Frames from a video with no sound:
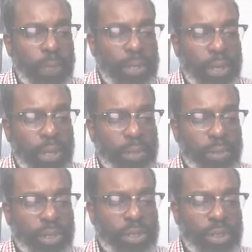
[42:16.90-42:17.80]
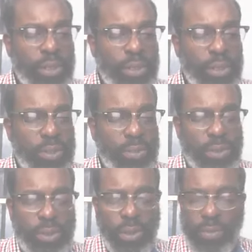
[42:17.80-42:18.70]
uh, Christian, this one
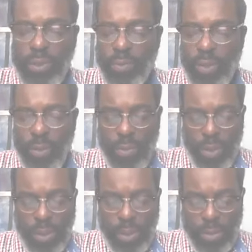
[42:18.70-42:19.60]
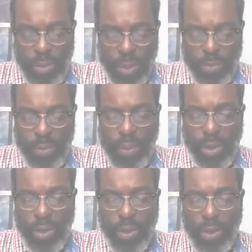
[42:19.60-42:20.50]
is going to be really one to put in
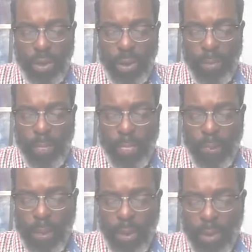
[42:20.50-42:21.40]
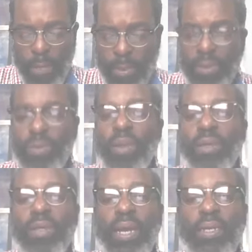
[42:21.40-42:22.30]
your um, mental
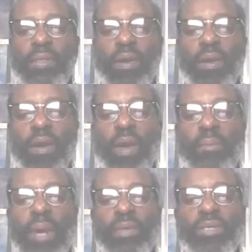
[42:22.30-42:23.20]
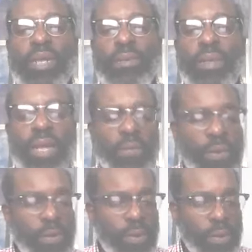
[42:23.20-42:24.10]
Rolodex. Uh, Matthew chapter
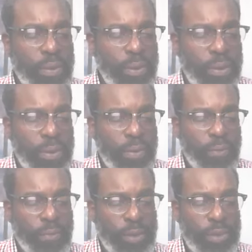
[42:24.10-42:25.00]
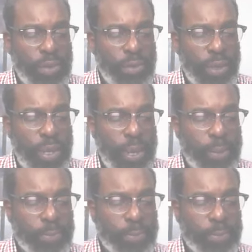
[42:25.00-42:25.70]
11, verse 28.